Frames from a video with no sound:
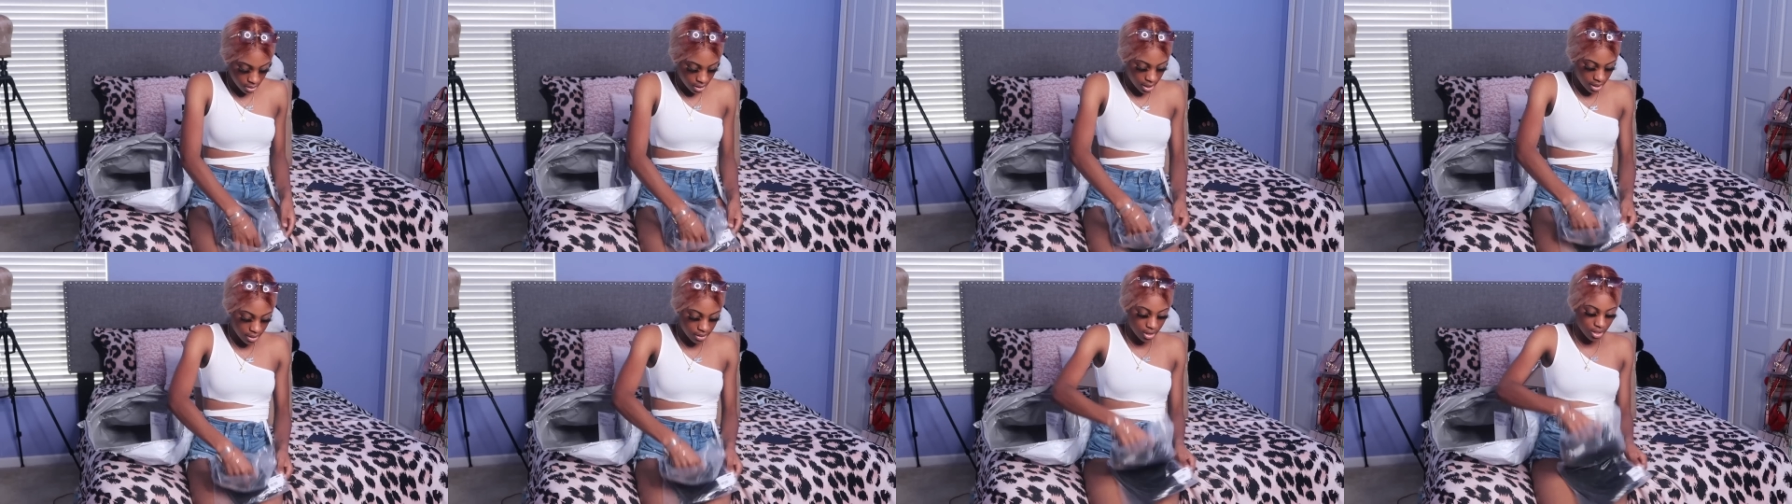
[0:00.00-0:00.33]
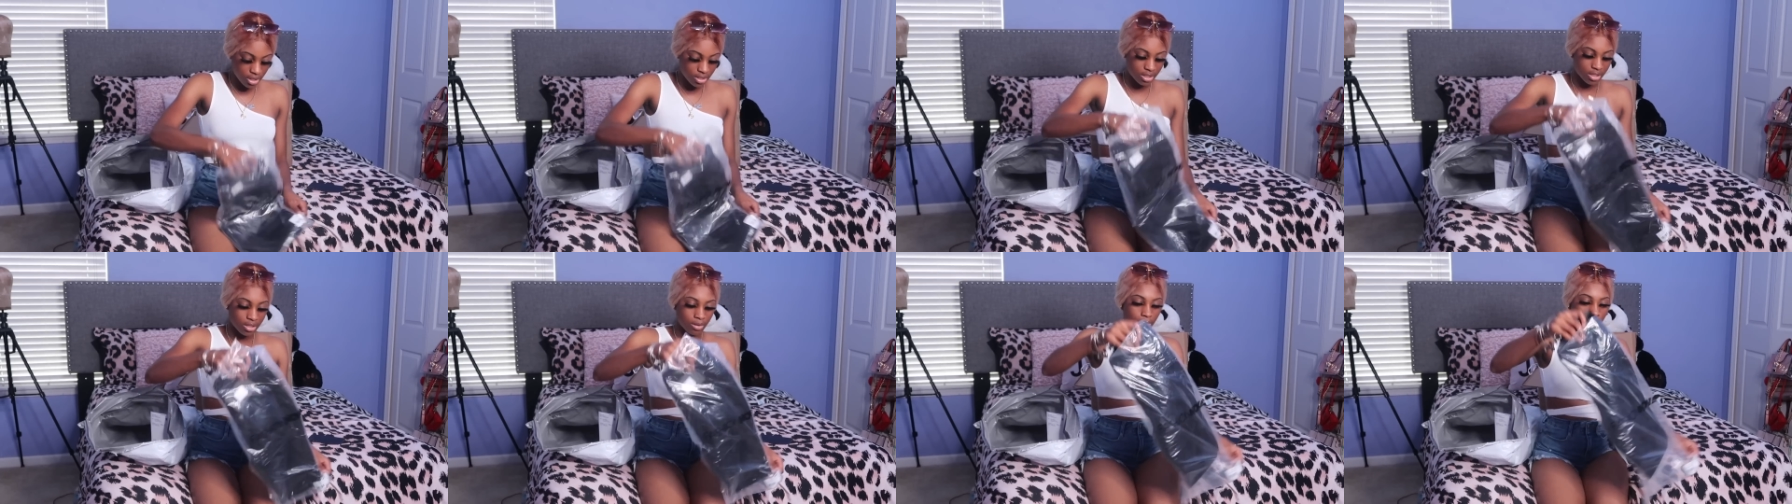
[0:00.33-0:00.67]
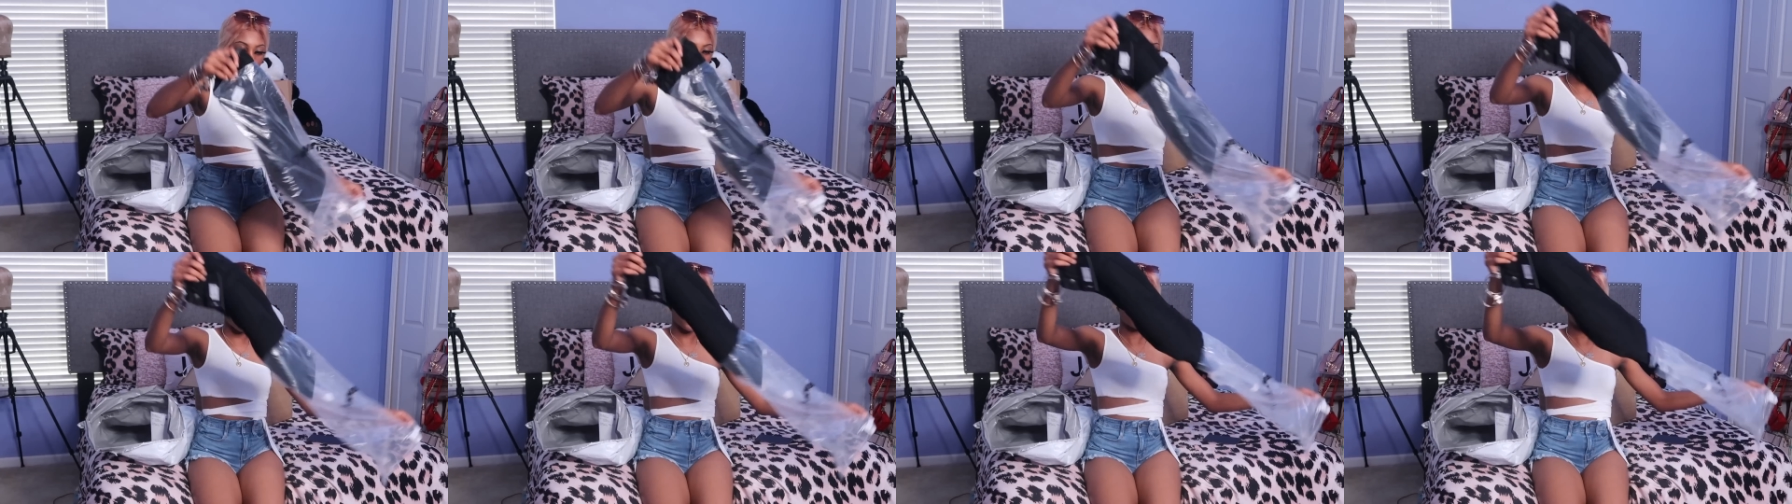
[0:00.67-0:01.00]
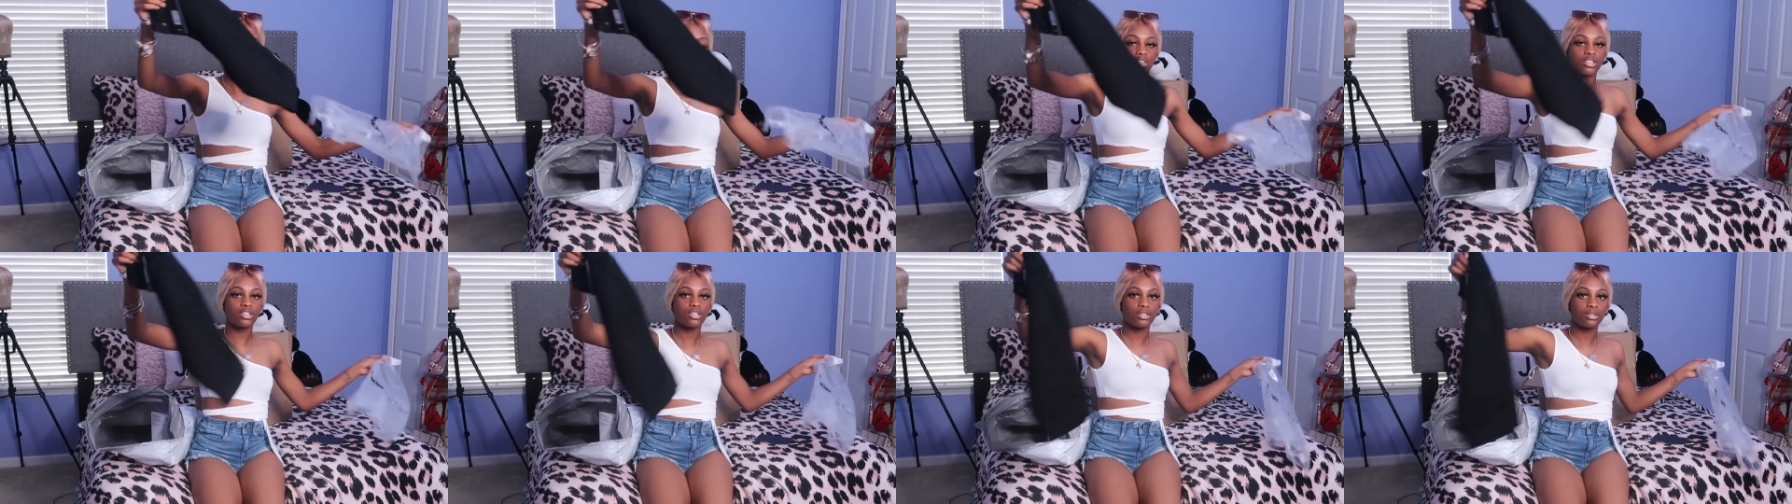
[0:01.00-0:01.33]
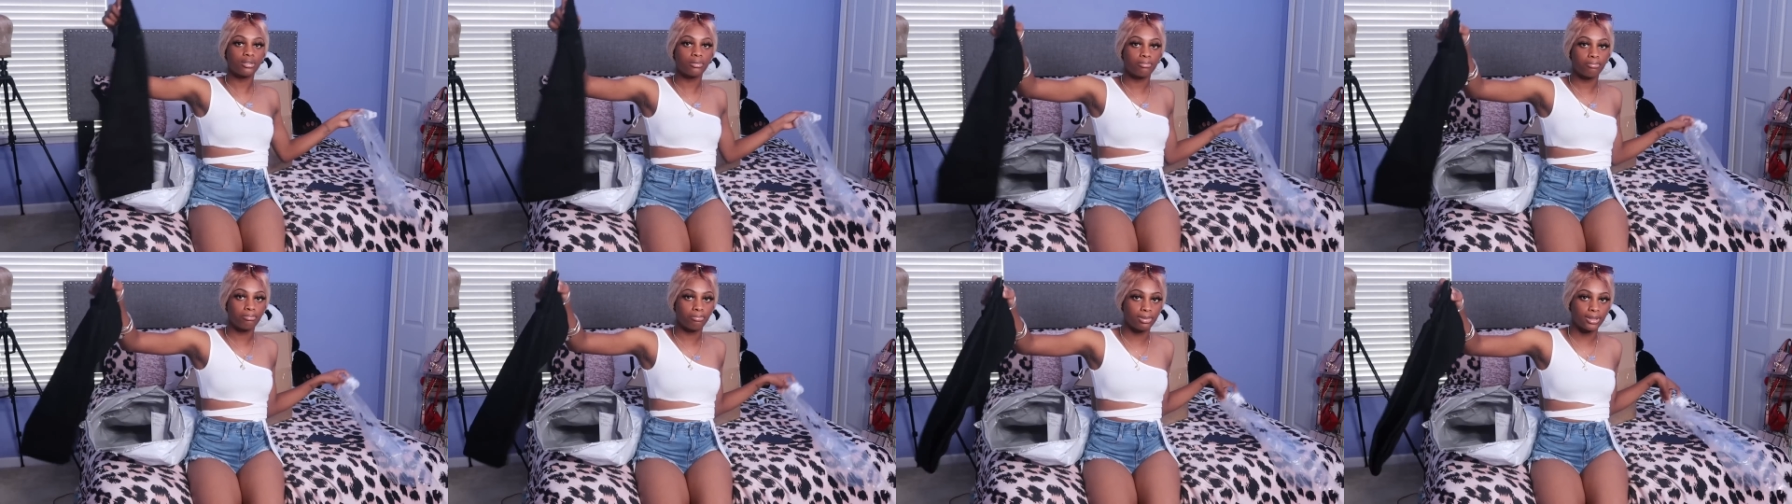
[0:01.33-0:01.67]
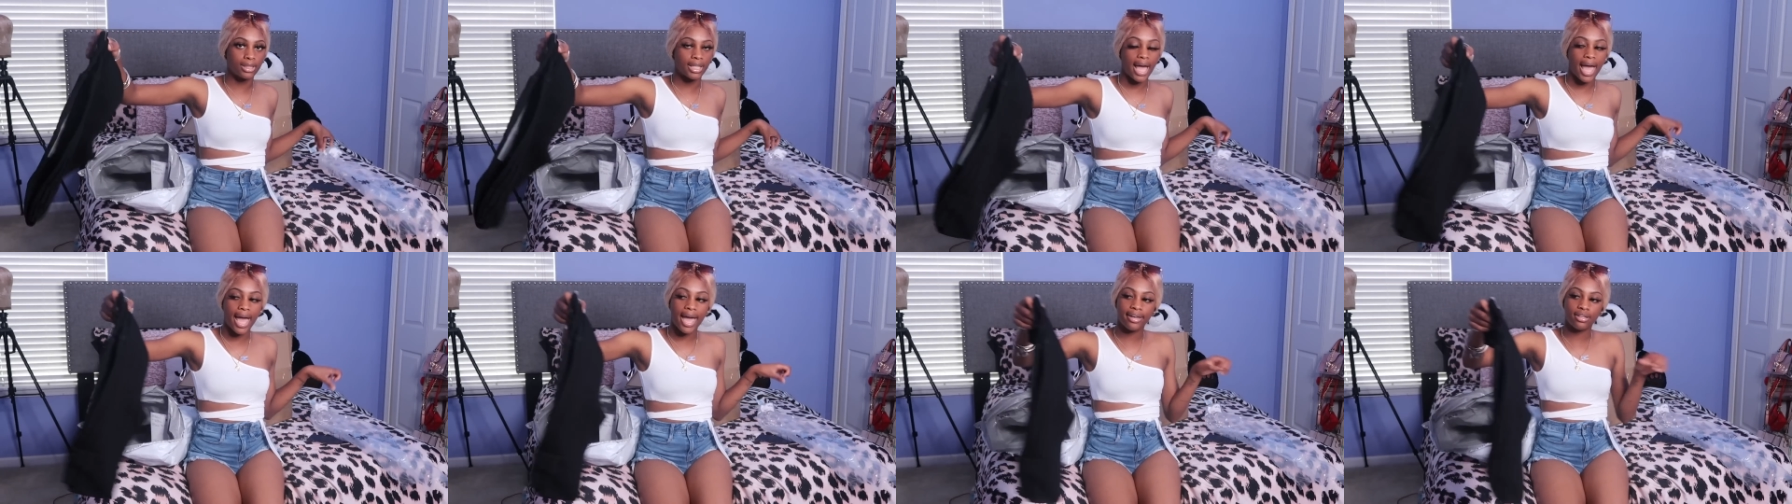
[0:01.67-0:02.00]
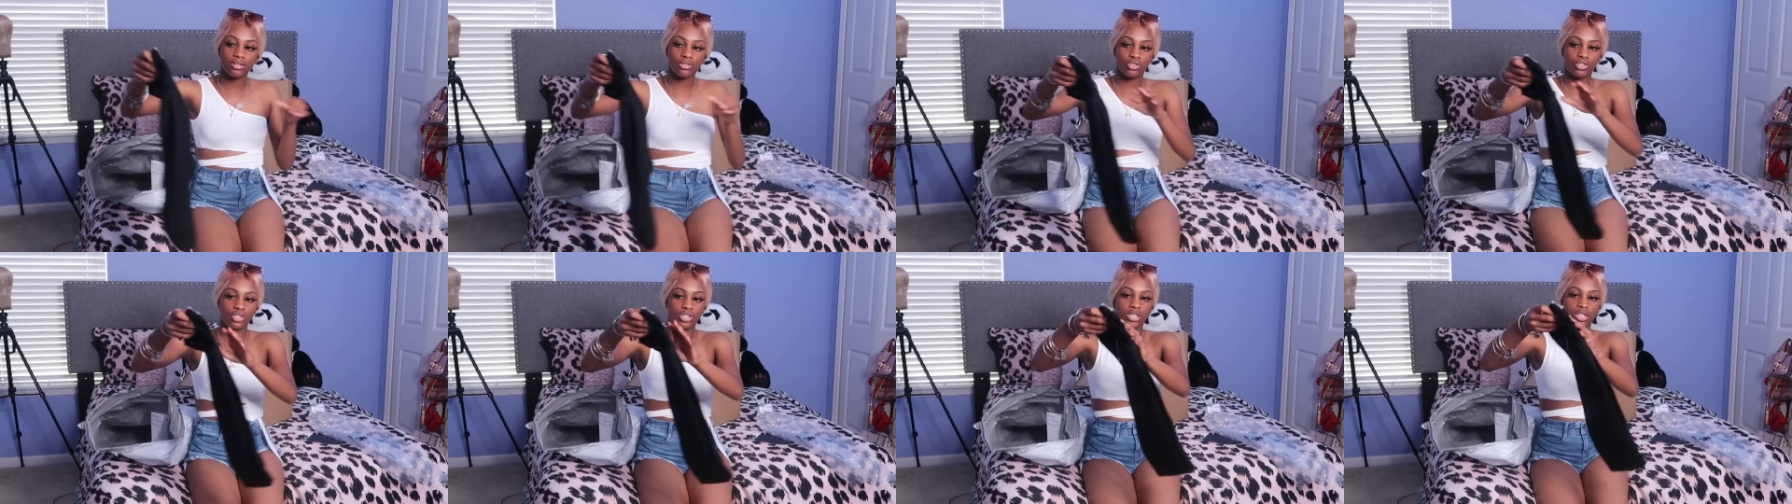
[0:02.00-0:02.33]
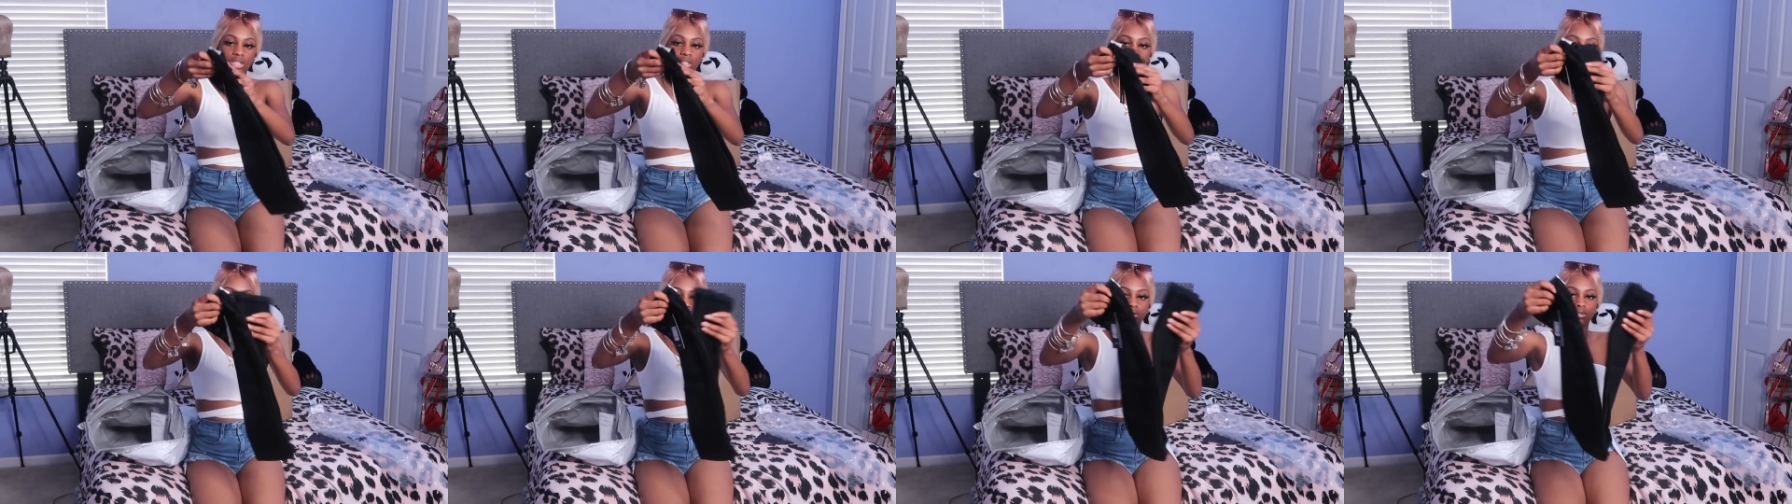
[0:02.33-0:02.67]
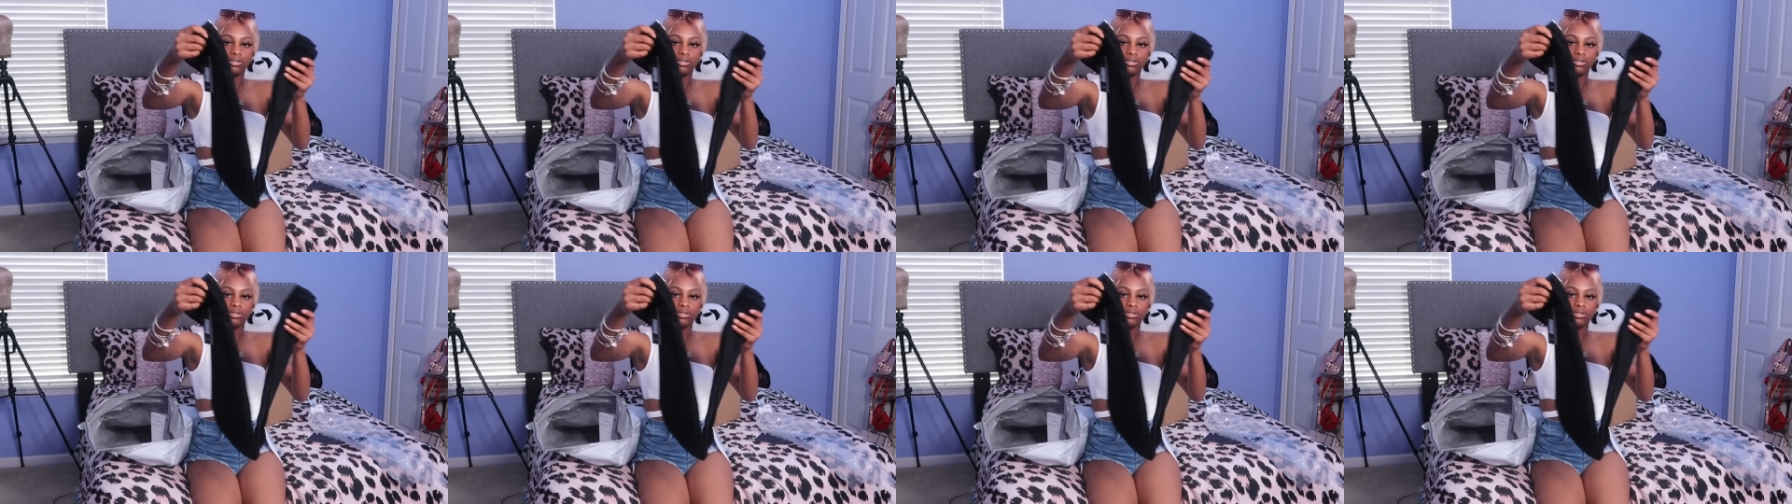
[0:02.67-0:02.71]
And there's some regular black jeans.